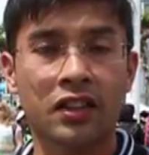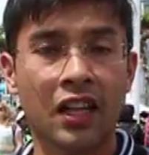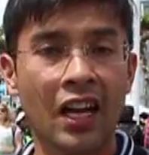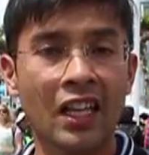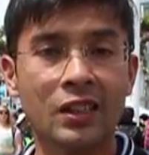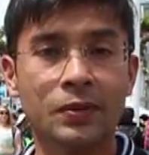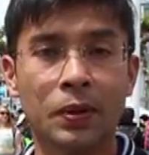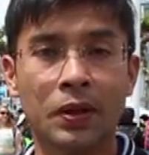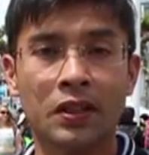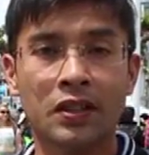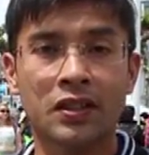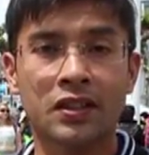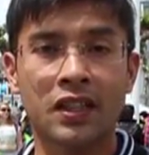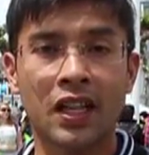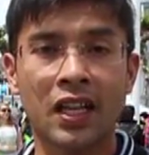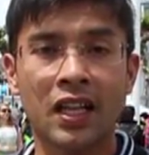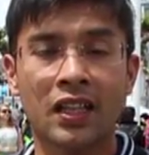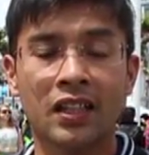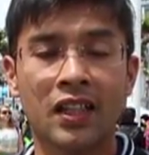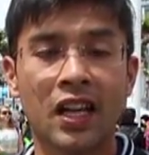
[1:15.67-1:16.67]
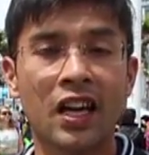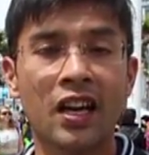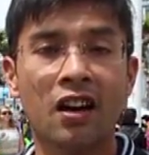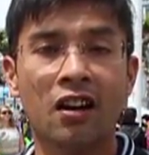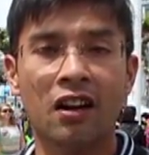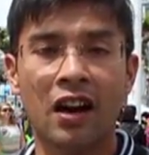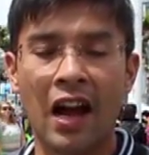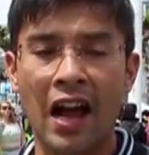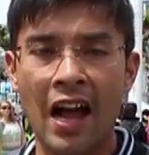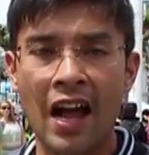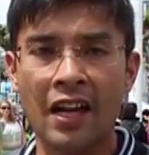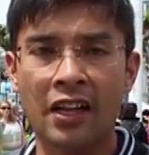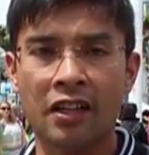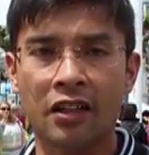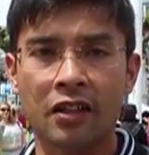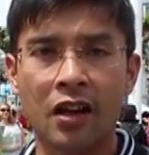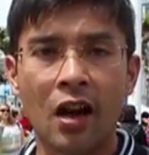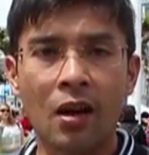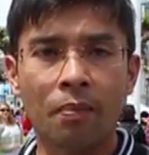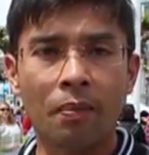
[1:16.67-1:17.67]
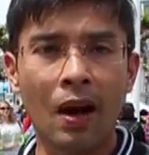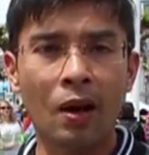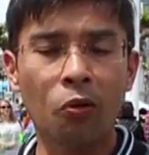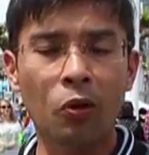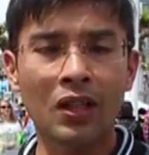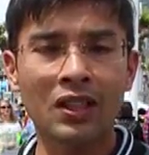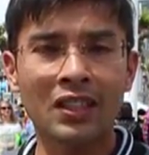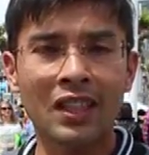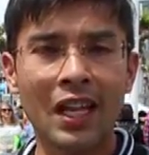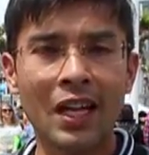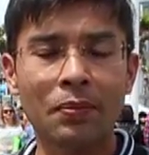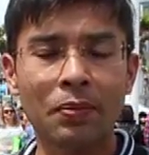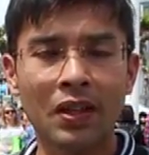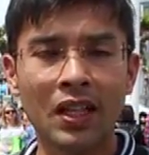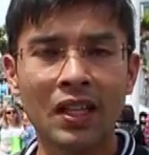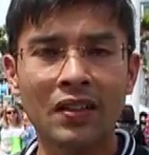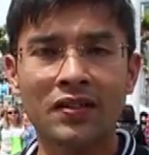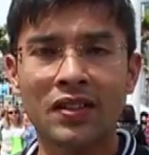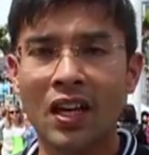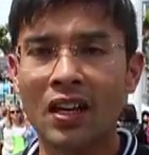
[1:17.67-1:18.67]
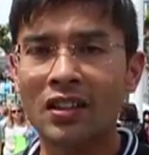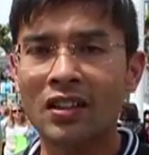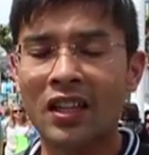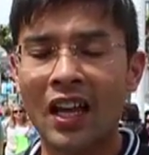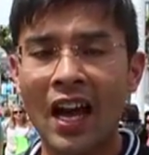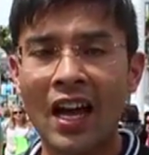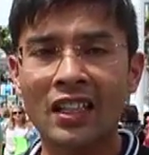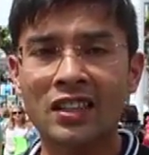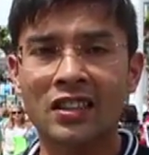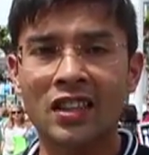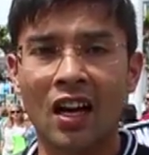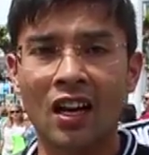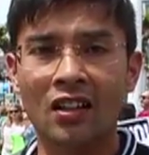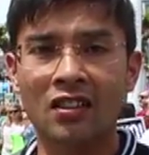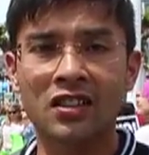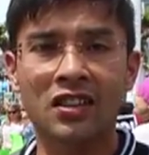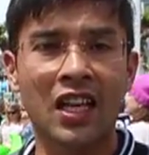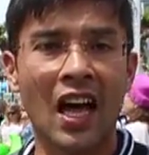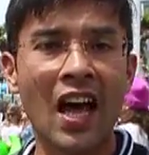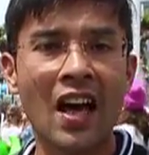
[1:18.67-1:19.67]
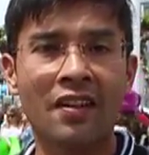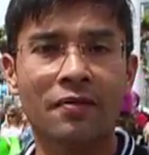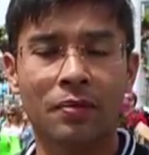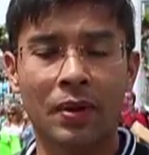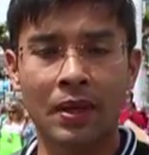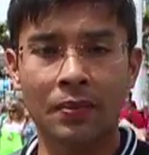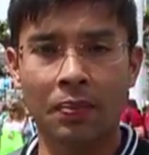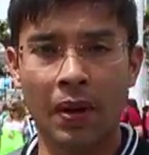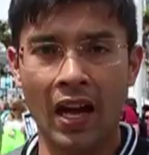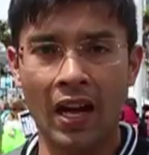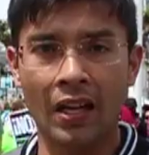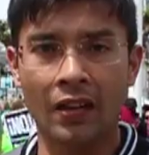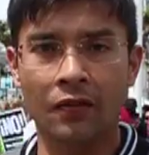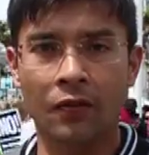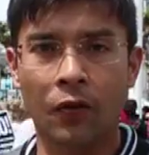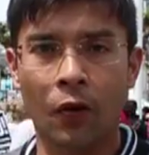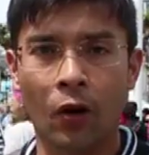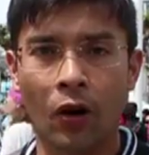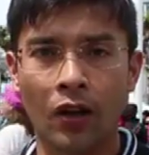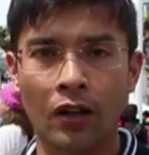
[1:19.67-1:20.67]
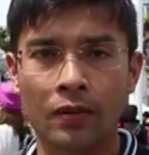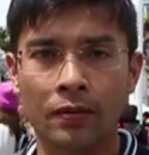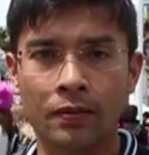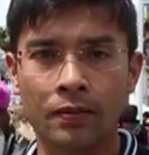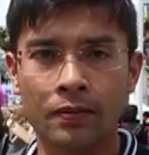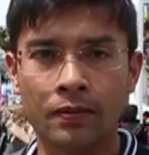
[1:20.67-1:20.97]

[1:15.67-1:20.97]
Taxpayers say they are angered by what they believe their tax dollars have been paying for.